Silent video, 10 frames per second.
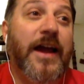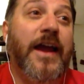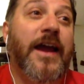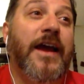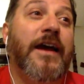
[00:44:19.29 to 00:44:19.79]

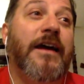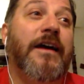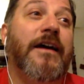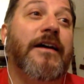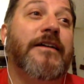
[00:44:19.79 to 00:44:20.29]

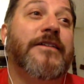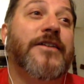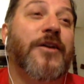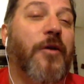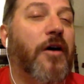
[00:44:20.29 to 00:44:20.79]
and,
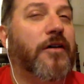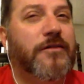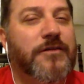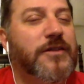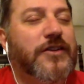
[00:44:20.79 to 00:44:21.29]

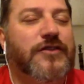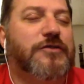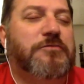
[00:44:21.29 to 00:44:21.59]
just.